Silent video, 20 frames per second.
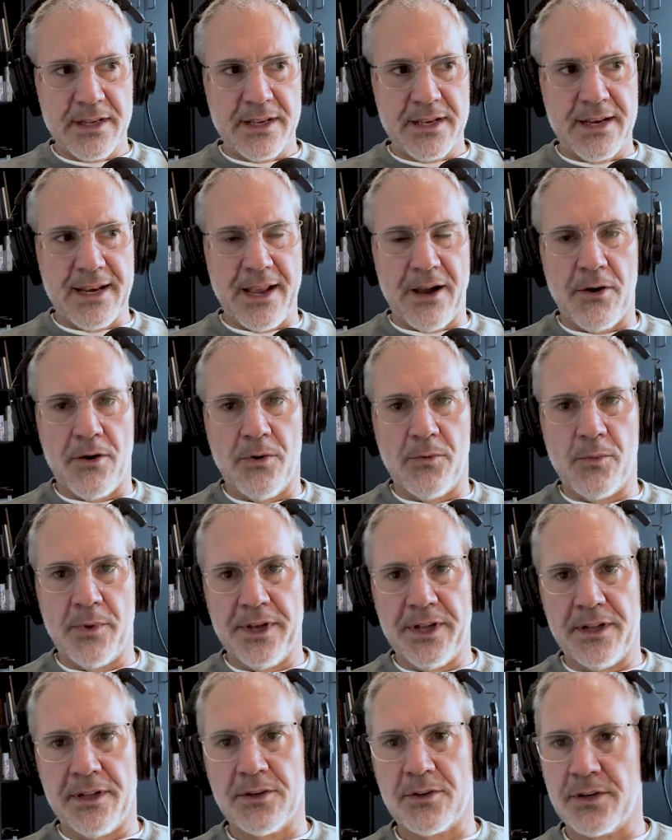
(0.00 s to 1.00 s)
Now, a
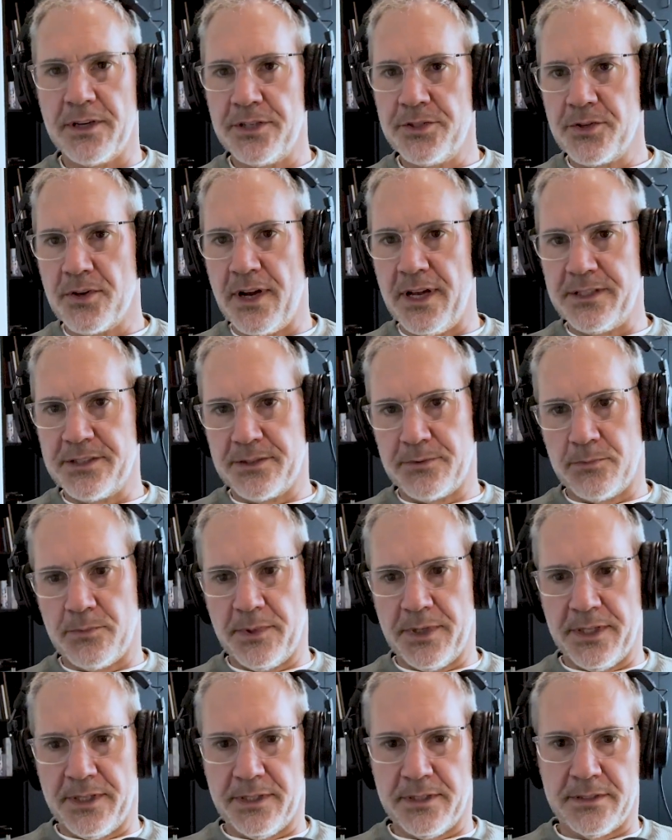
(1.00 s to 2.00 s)
will or a trust
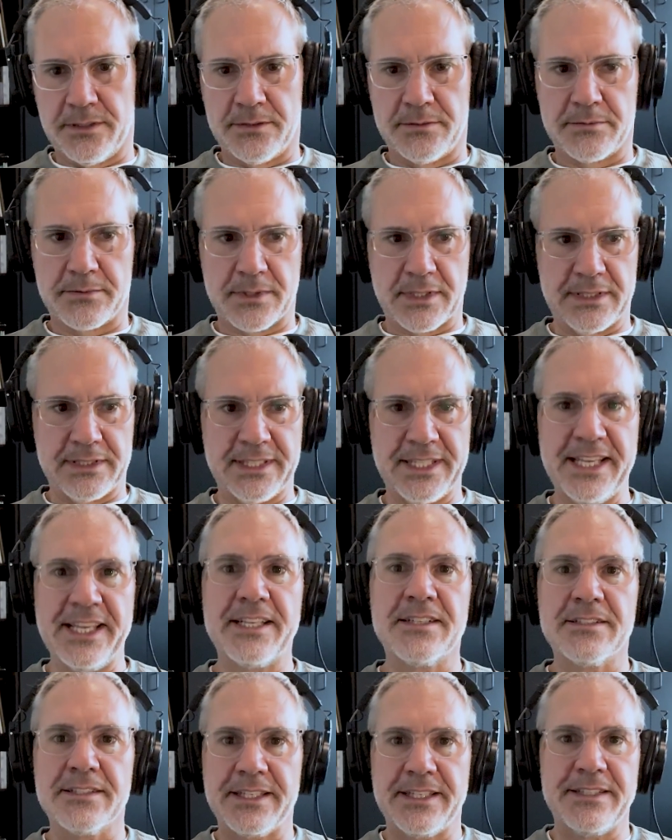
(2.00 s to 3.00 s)
will
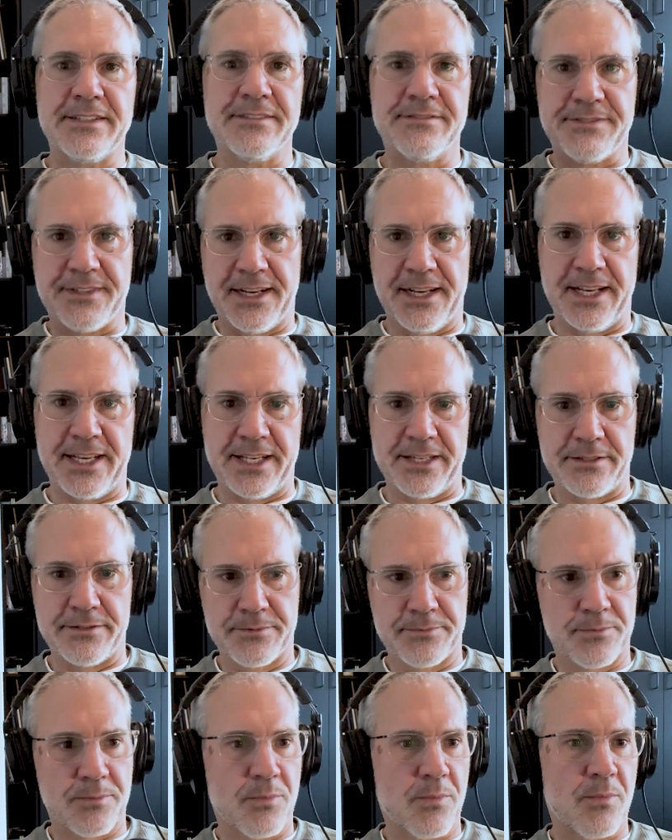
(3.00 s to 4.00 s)
legally define
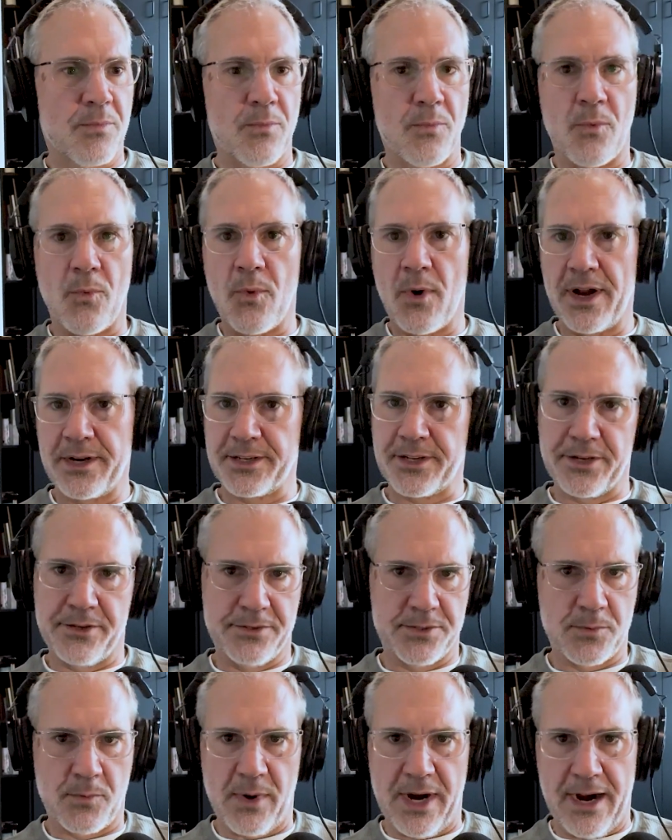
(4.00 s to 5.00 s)
what
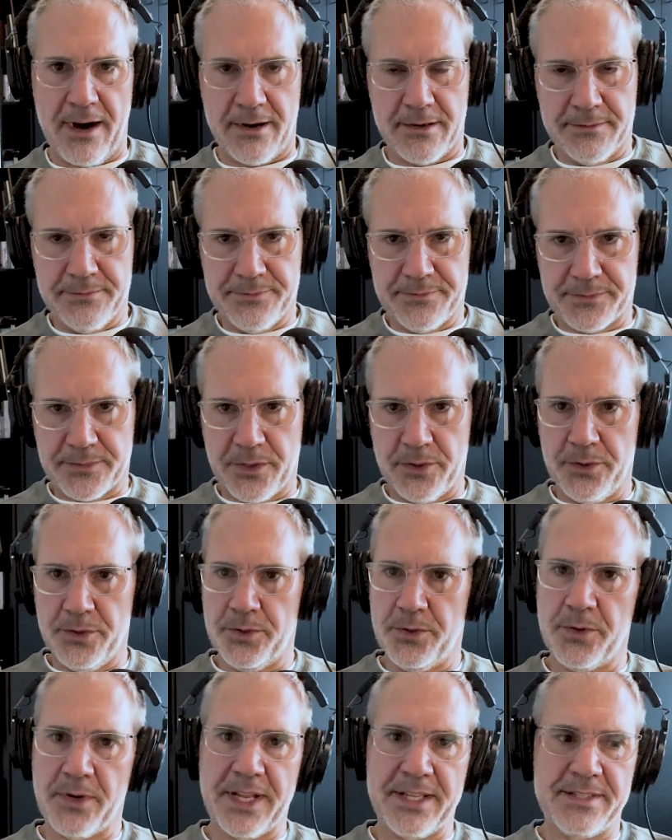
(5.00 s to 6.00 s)
goes where,
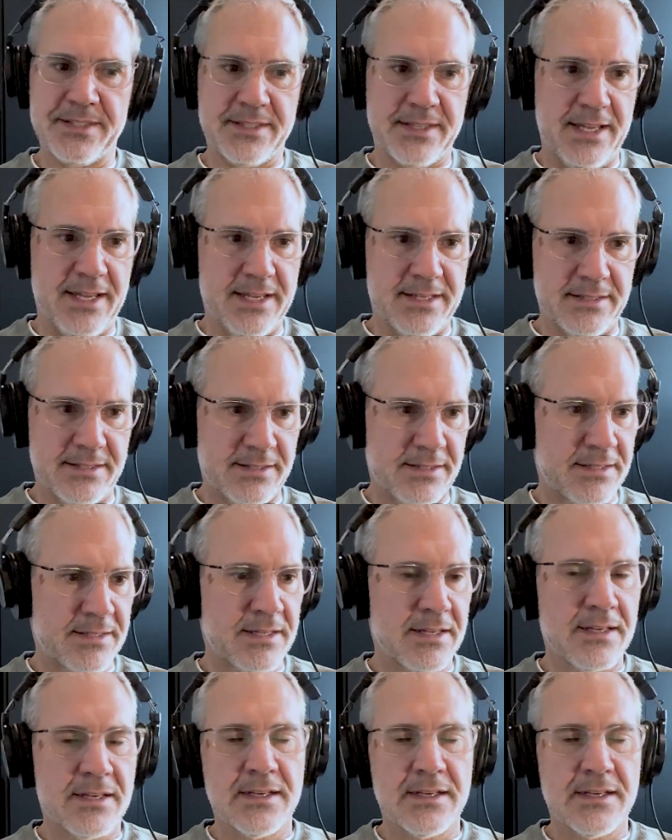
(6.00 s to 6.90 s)
who gets this,